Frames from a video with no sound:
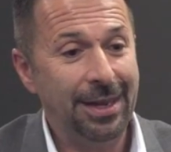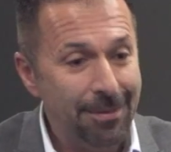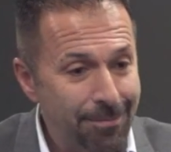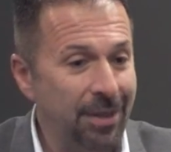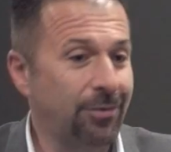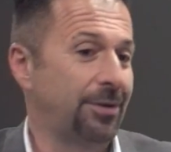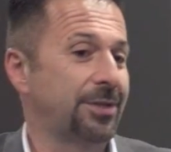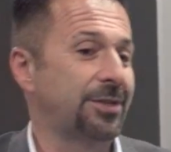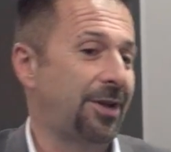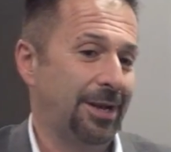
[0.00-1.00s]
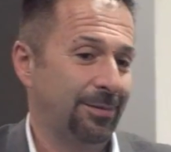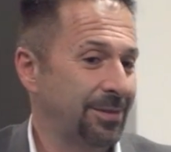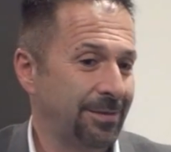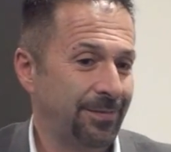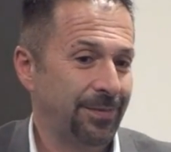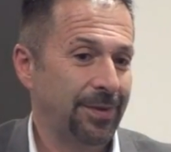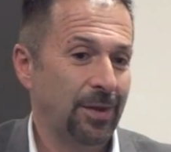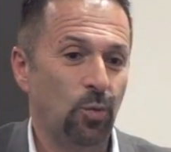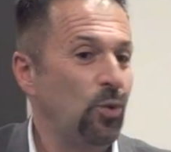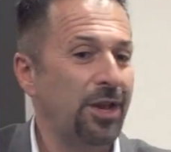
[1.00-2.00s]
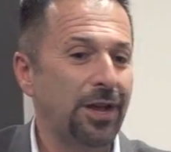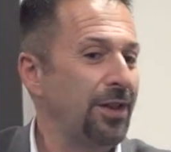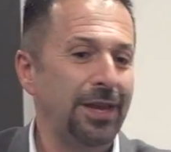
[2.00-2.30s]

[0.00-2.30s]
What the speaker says: in mental asylums. We don't